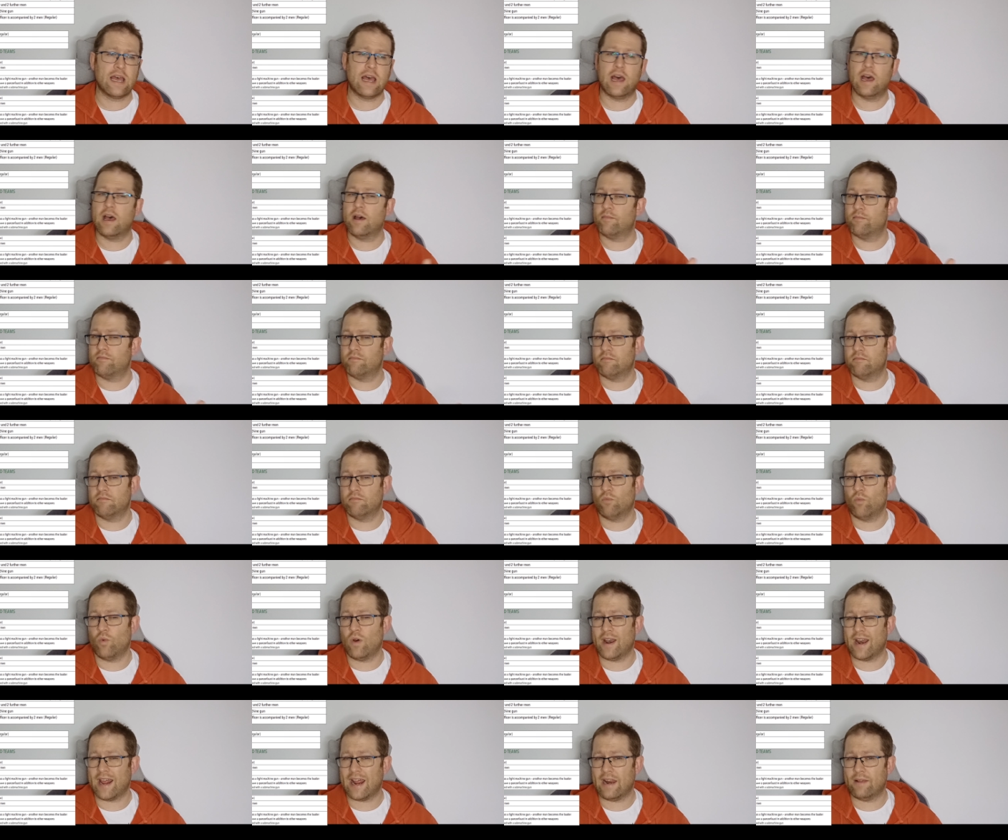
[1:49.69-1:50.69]
1
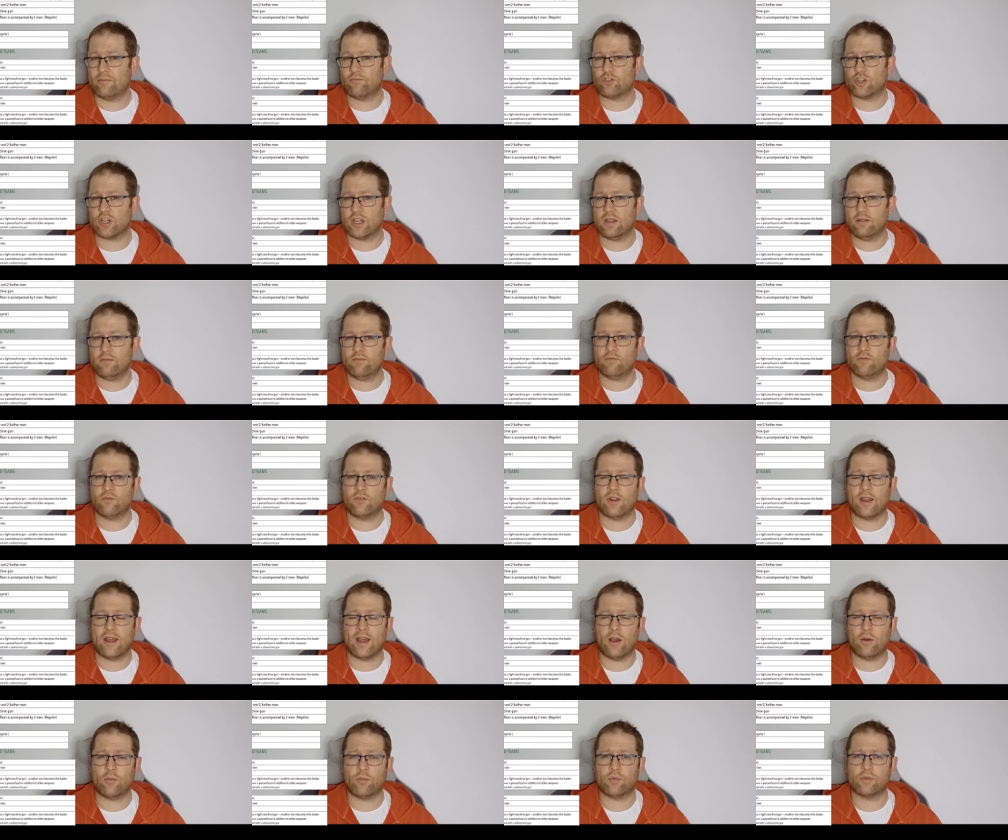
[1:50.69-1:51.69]
LMG for
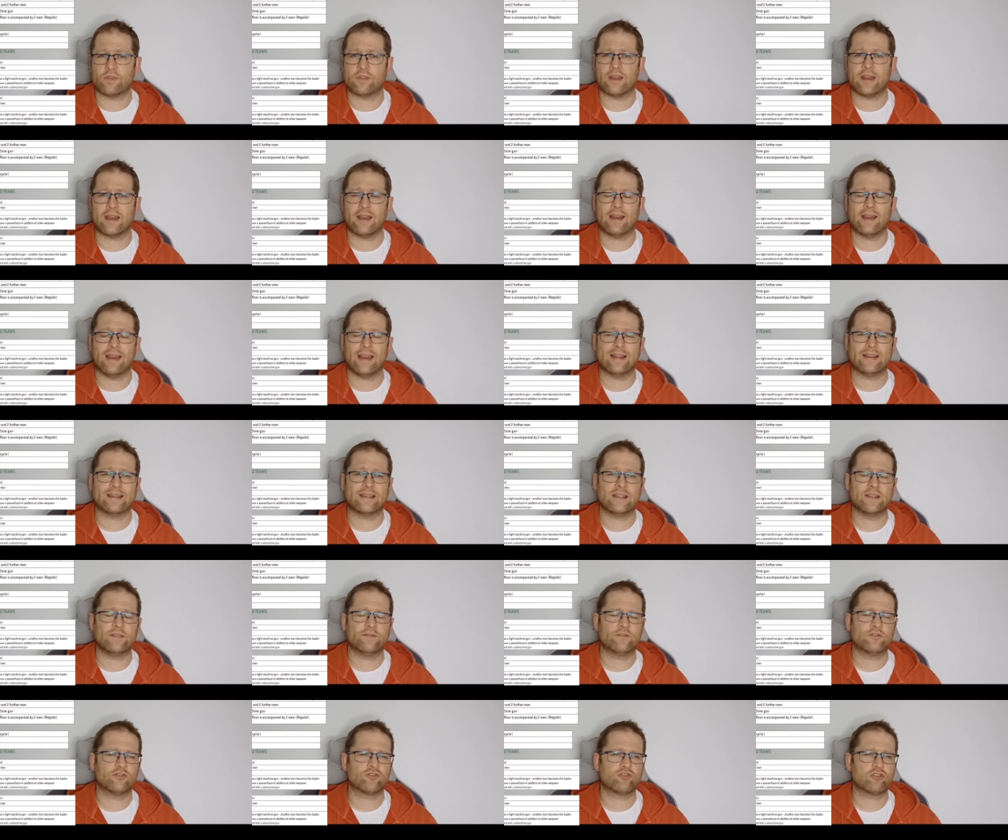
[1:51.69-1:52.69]
help with that
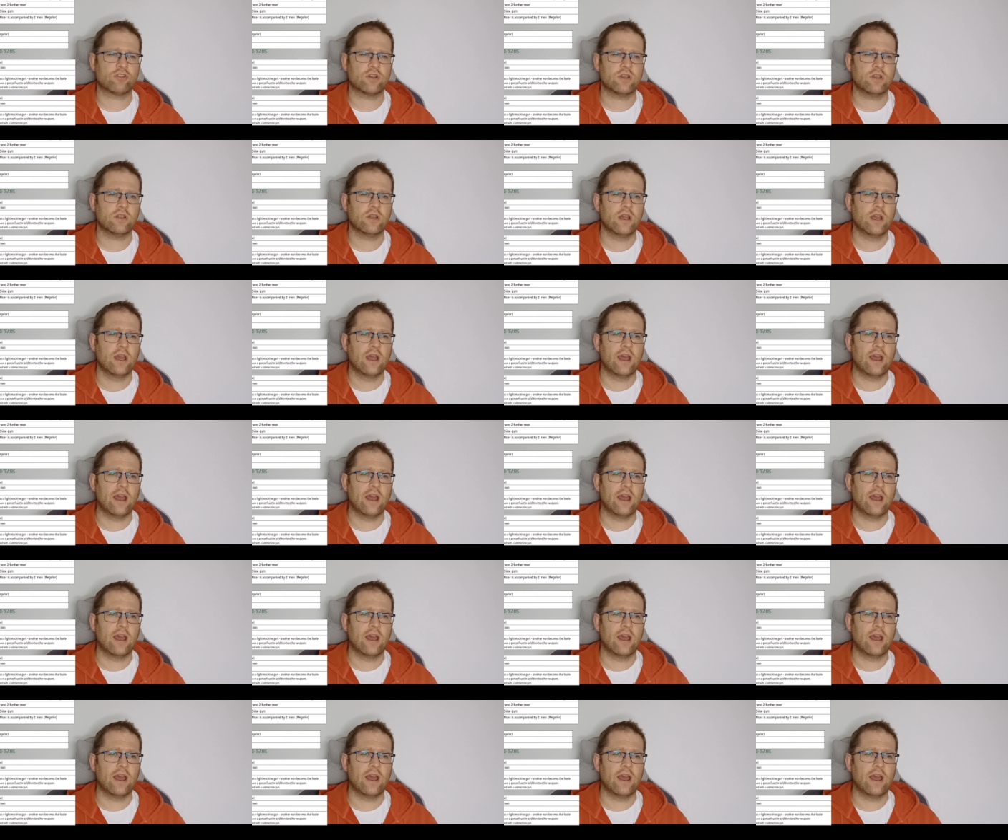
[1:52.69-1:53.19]
anti-infantry,